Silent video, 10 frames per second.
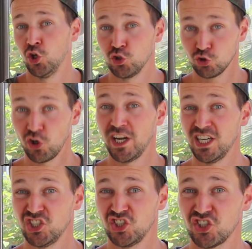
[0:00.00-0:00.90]

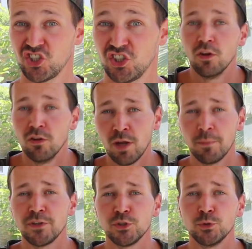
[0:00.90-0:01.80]
Strange.
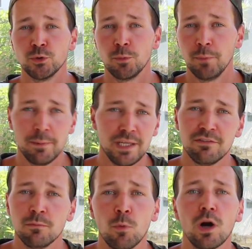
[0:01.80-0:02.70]
Number 2, maybe
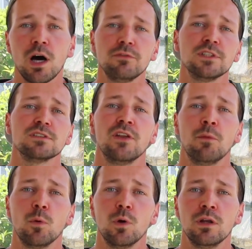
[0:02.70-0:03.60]
even more obvious than
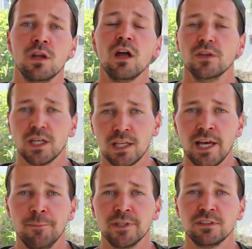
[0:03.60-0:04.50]
number 1, the
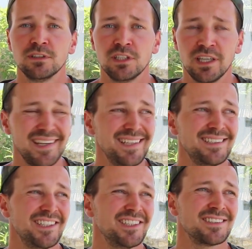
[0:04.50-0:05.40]
climate. It
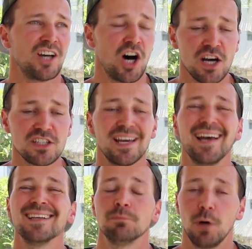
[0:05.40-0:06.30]
is hot
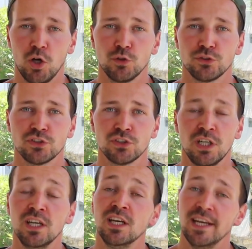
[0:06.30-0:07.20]
as balls.
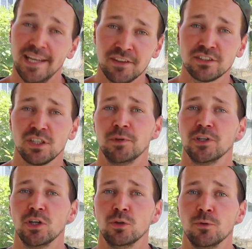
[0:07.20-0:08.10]
In the summer
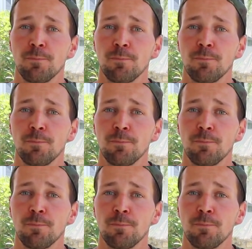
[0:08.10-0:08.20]
though.